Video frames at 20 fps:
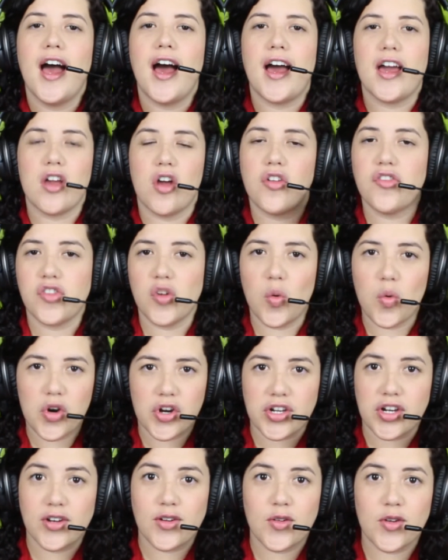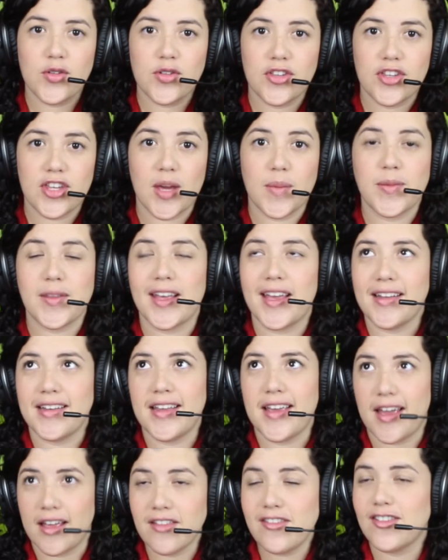I also worked on cruise ships, and
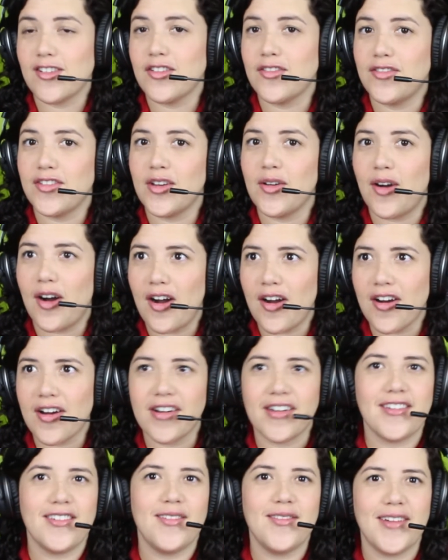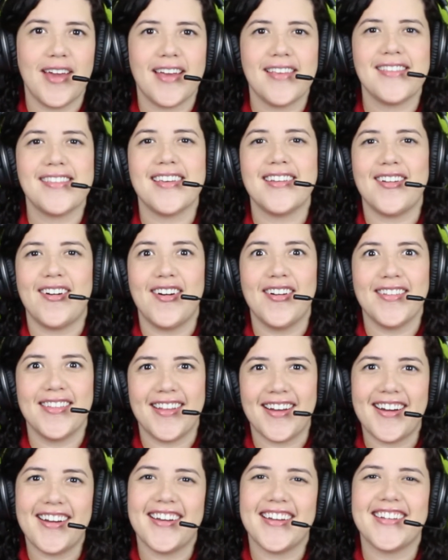the interview are, you guess it,
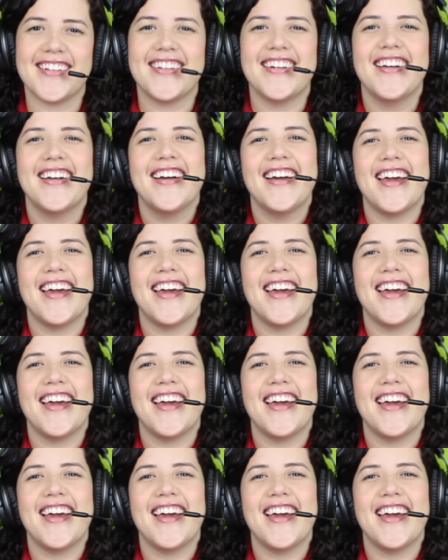online.